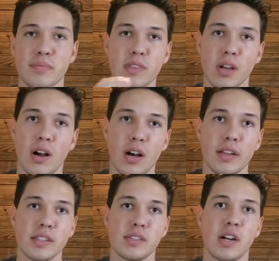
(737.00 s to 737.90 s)
on
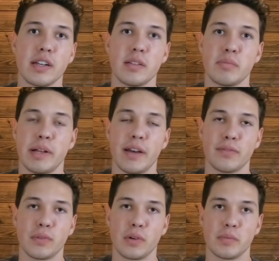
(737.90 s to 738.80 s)
the starting
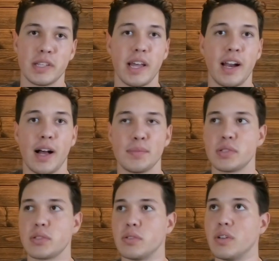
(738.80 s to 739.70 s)
platform to that
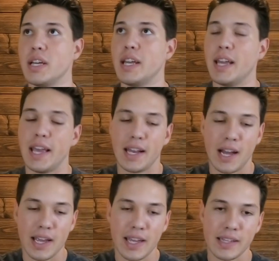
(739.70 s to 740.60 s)
obstacle, and
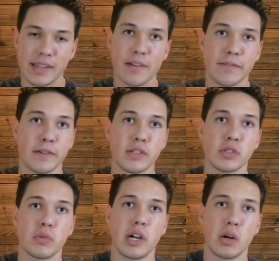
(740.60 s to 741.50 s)
I hit that first
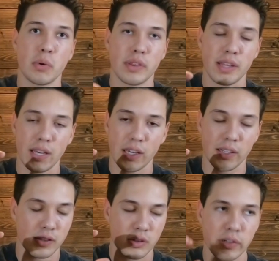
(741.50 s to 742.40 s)
square with an
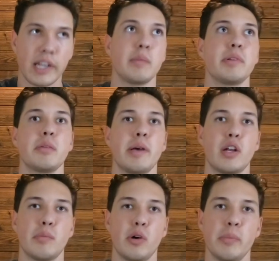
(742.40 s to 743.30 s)
incredible amount
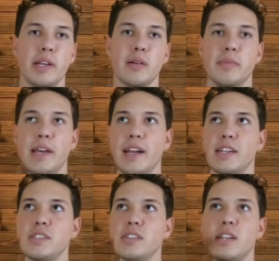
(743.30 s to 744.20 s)
of momentum that I
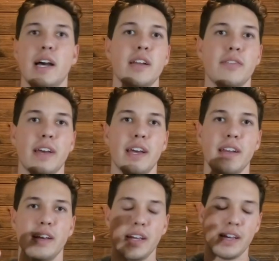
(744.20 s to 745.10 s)
should not have had.
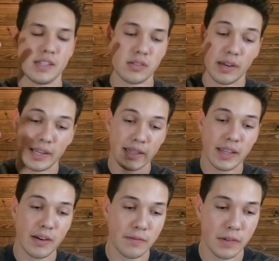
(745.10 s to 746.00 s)
And so I hit
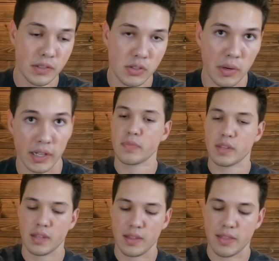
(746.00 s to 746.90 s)
that first square.
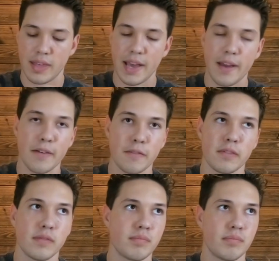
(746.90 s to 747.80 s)
That
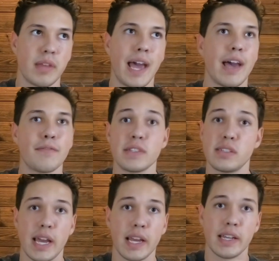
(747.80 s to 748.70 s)
half a
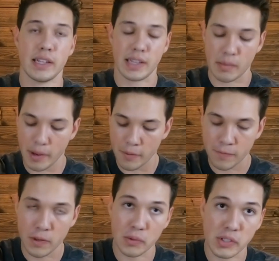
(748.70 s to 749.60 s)
second that my
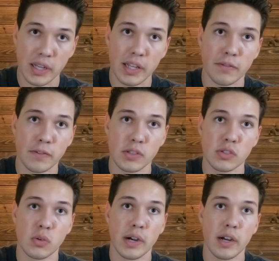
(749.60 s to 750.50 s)
foot was on that first
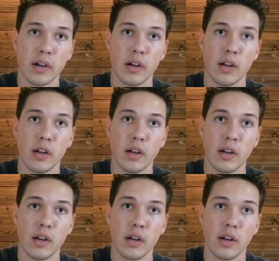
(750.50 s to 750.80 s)
square,